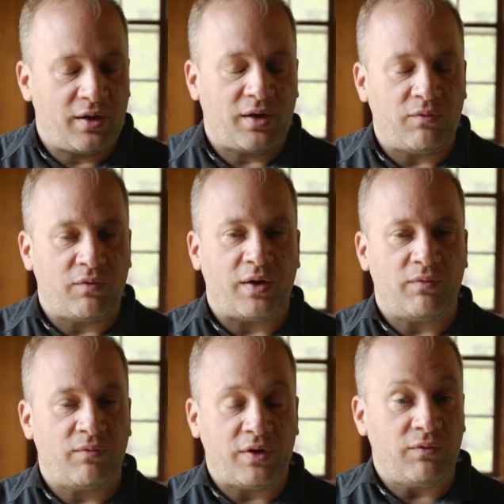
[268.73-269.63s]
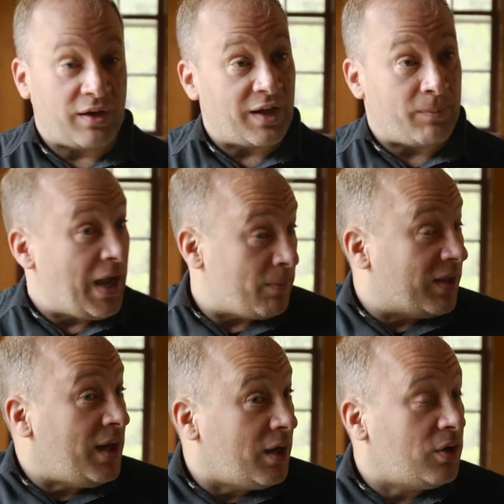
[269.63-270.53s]
Didn't be, wasn't really that bad.
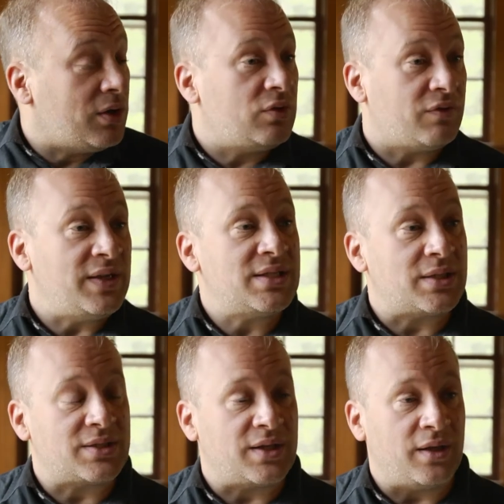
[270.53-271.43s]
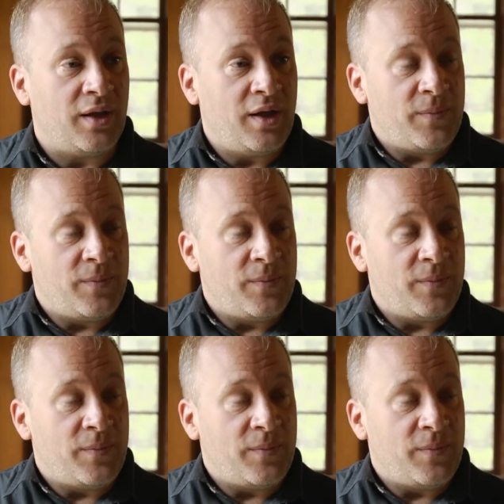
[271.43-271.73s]
But then I got into residency